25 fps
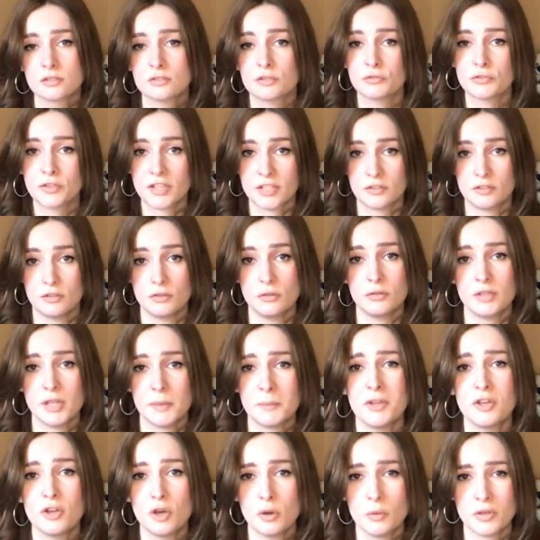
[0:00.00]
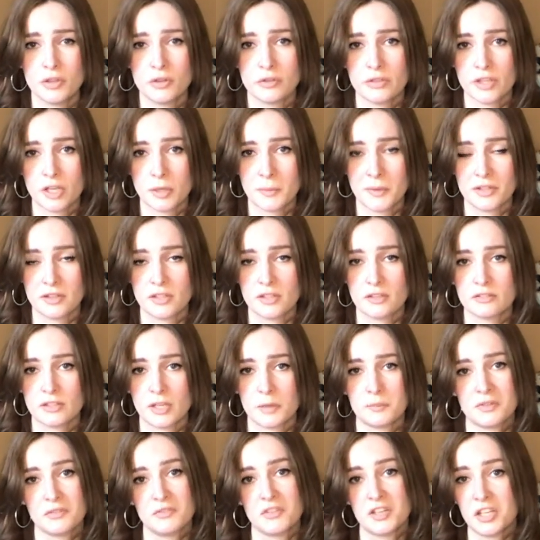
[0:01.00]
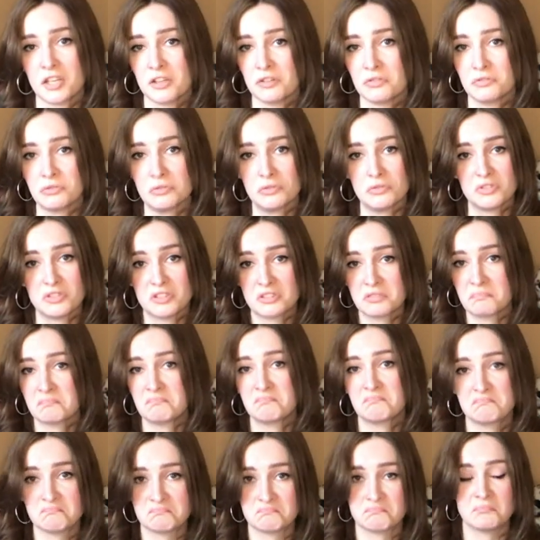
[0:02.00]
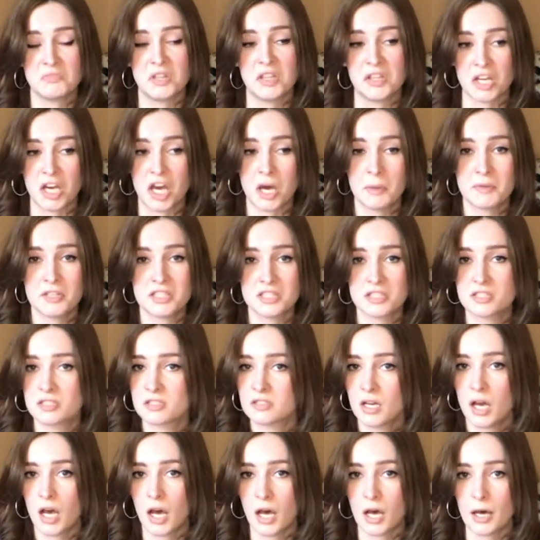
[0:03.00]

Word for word: Don't forget to let me know what you think about these types of videos in the comments.